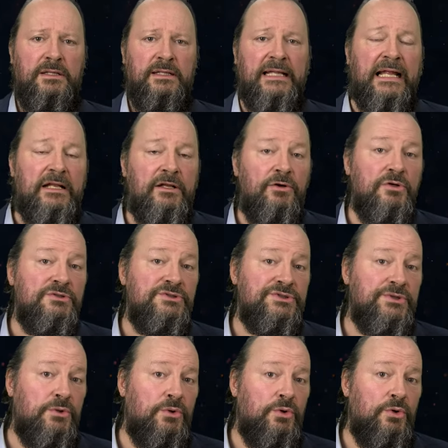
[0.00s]
than
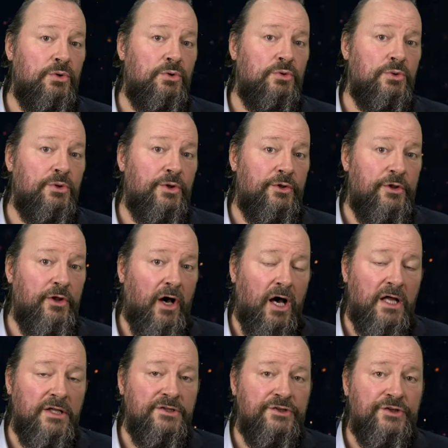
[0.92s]
those who
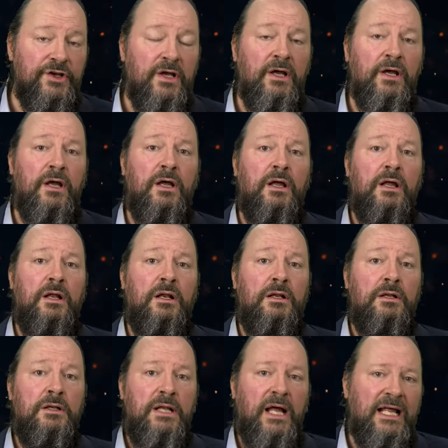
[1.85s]
don't,
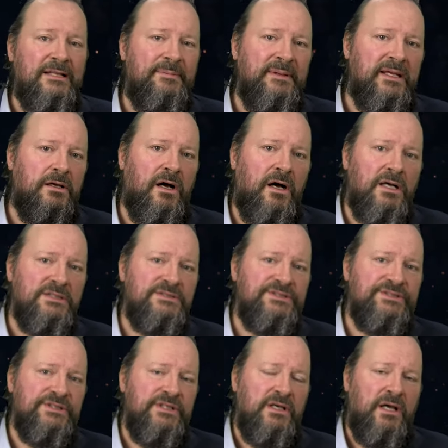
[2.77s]
not
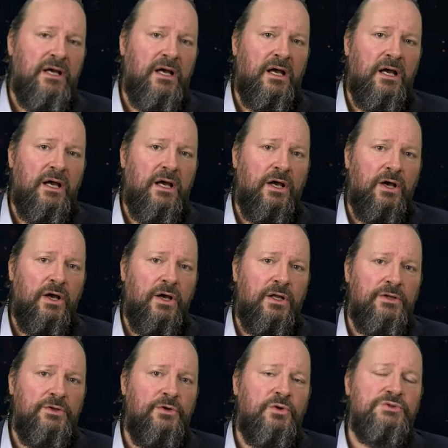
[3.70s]
because
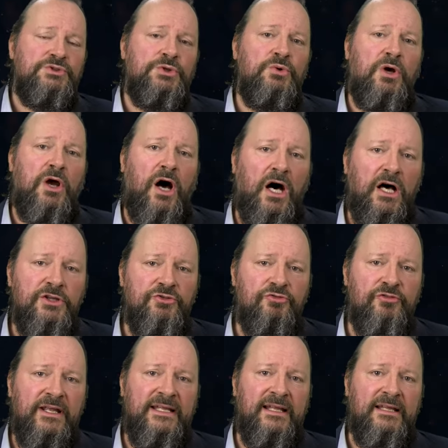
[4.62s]
those who
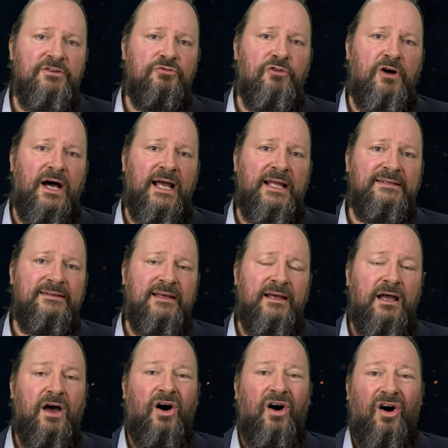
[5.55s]
can't read and write
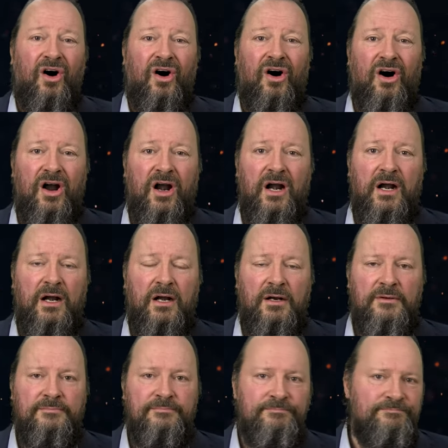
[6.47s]
are
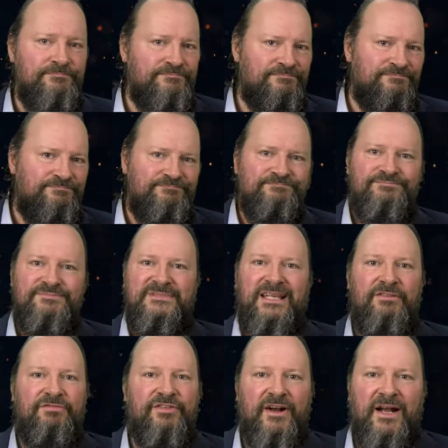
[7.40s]

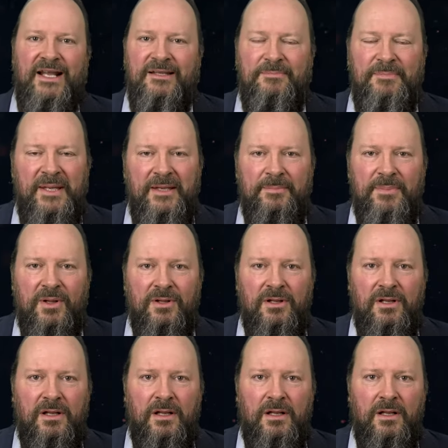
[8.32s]
different
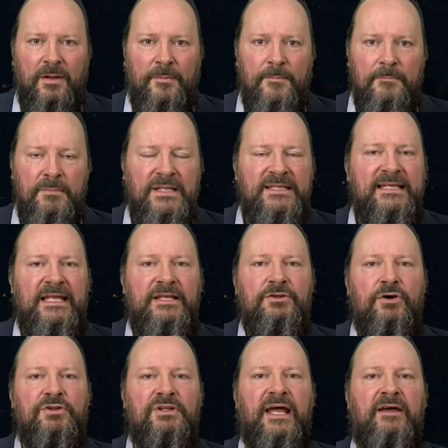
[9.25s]
people, but they
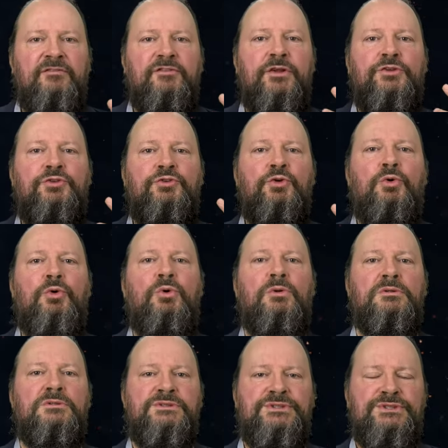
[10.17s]
don't have the
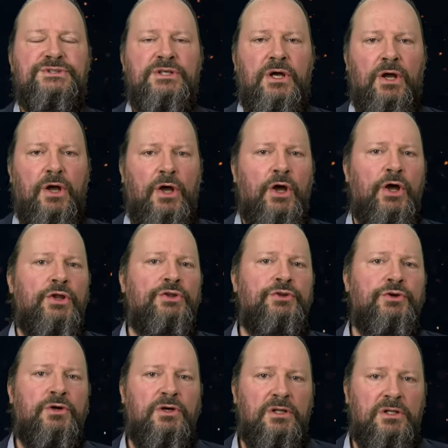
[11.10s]
tools
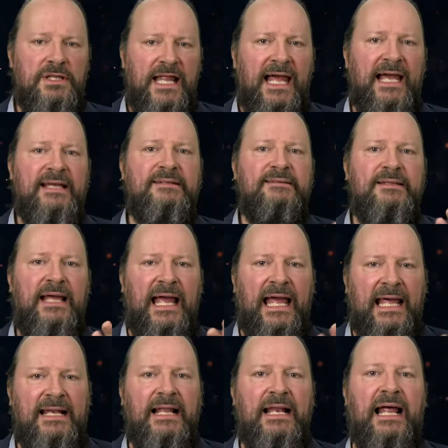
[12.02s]
to collect,
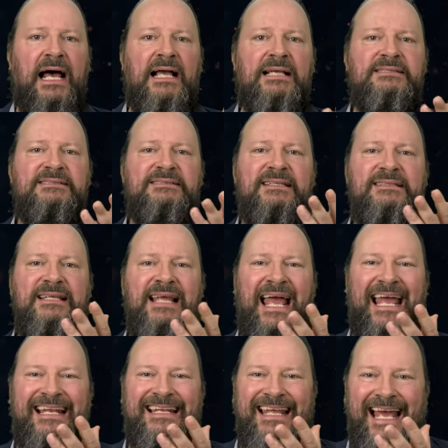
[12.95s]
analyze,
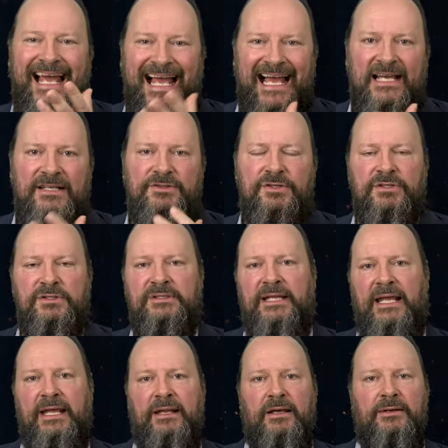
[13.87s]
and act on
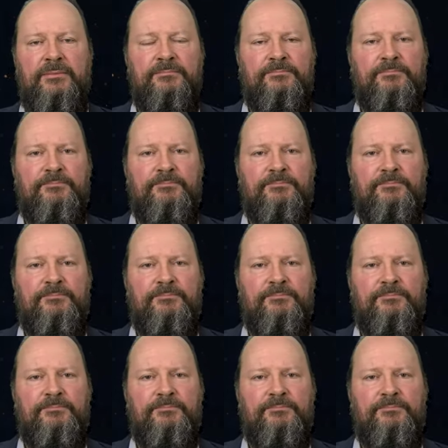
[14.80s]
data.